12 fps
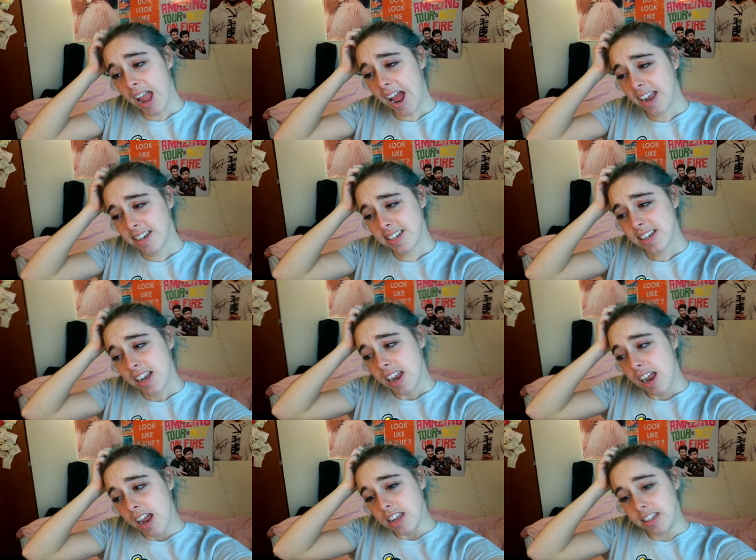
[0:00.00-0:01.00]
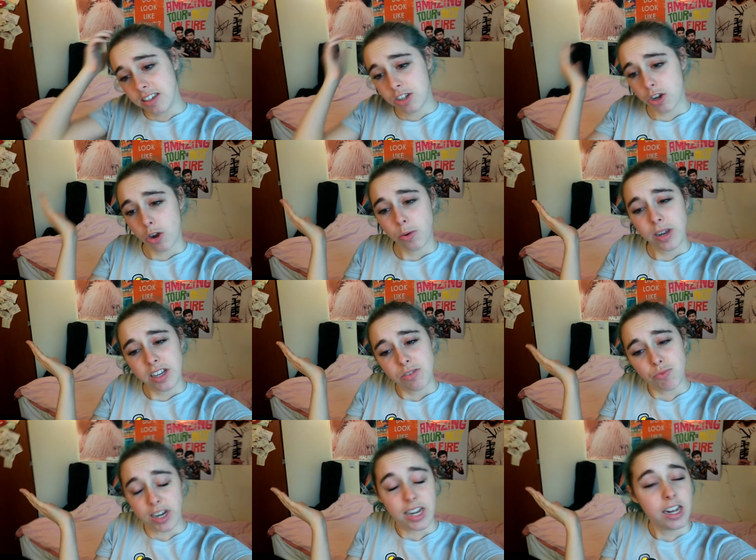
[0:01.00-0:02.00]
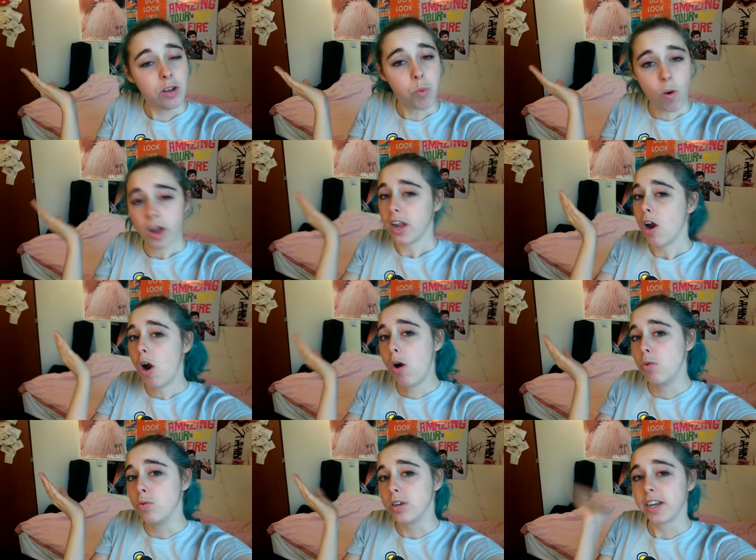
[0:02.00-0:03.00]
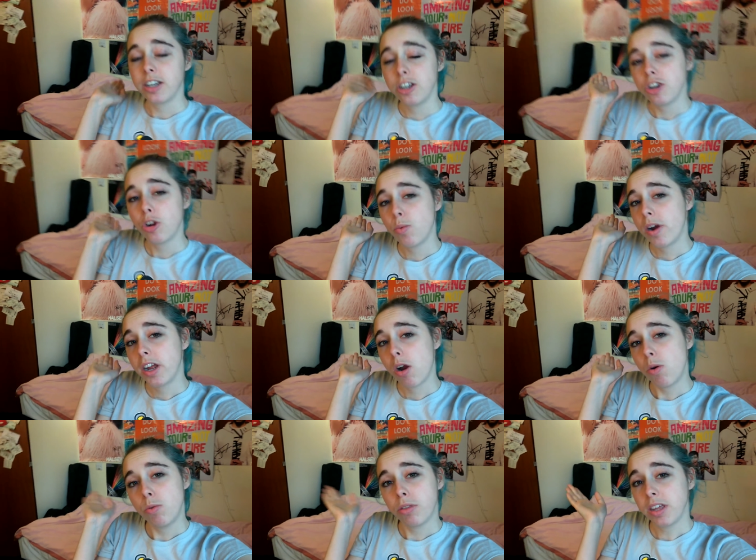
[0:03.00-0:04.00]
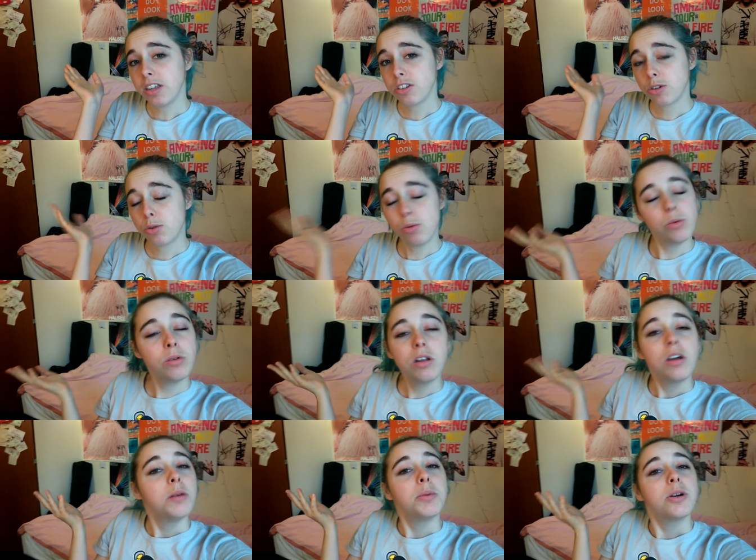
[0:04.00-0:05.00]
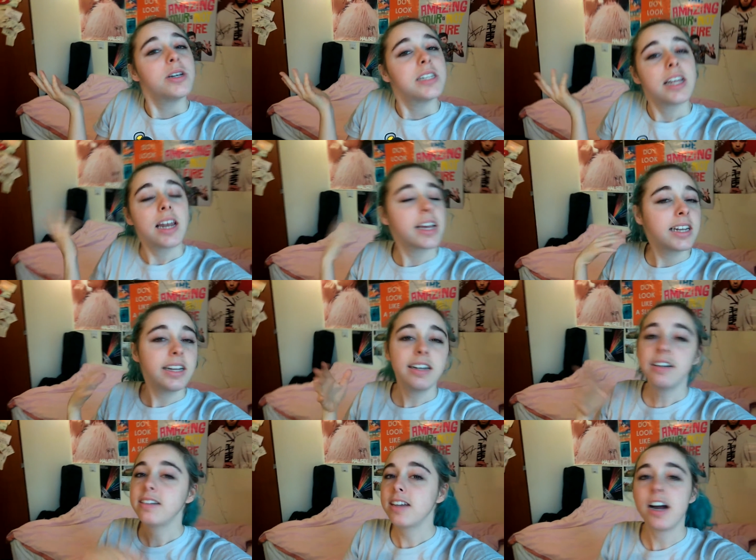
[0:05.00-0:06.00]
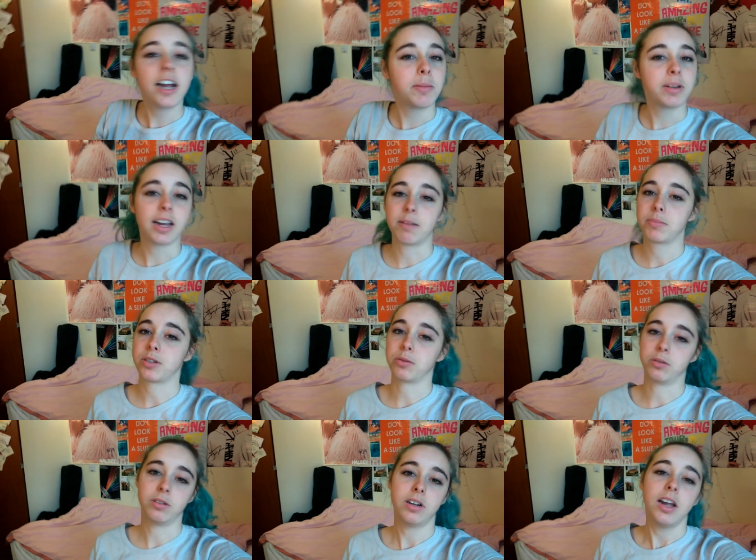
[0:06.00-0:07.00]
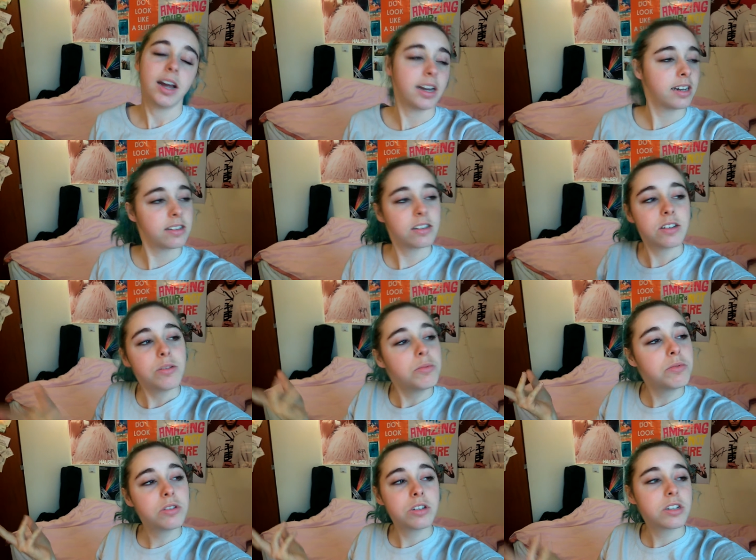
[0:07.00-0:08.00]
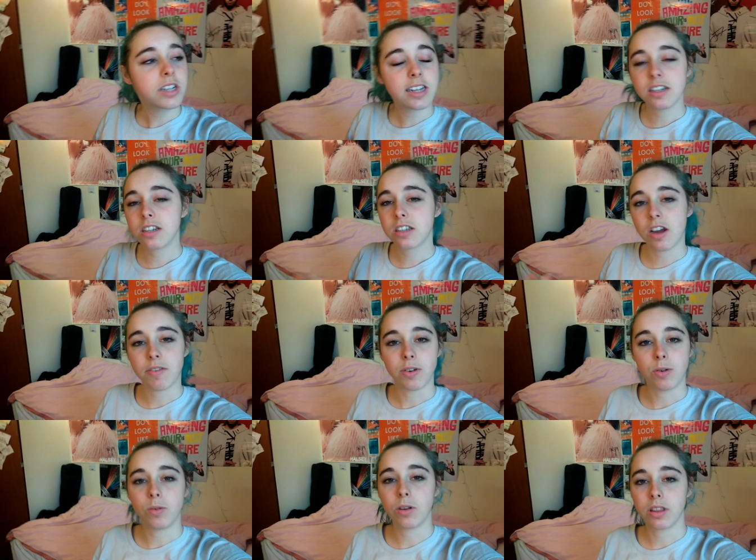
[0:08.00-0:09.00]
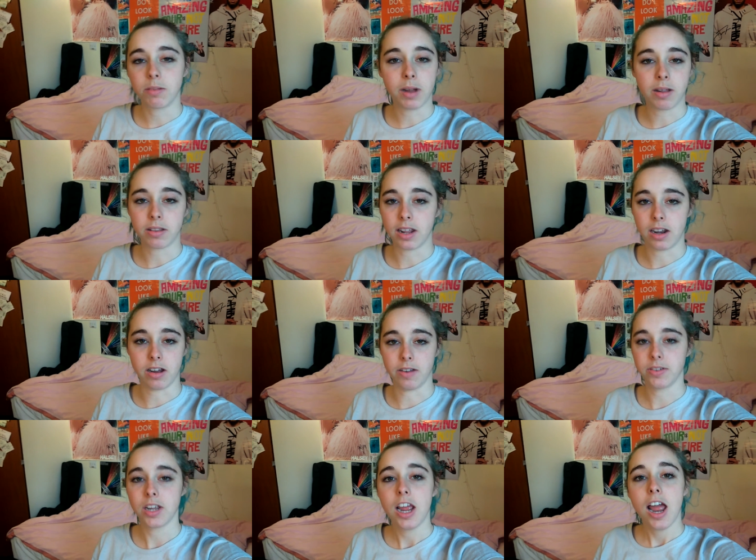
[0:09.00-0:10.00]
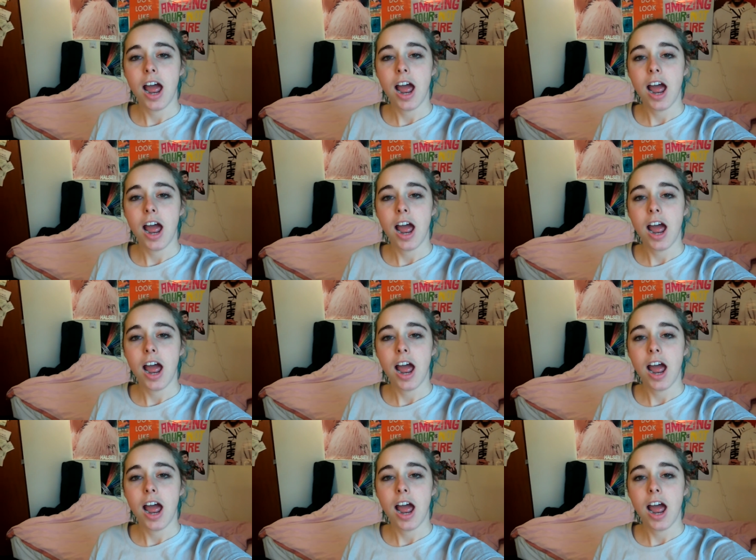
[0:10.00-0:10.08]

And so it's really quite old. And you know why old things are cool? Because they're like a little time capsule, and you get to discover all of about their lives.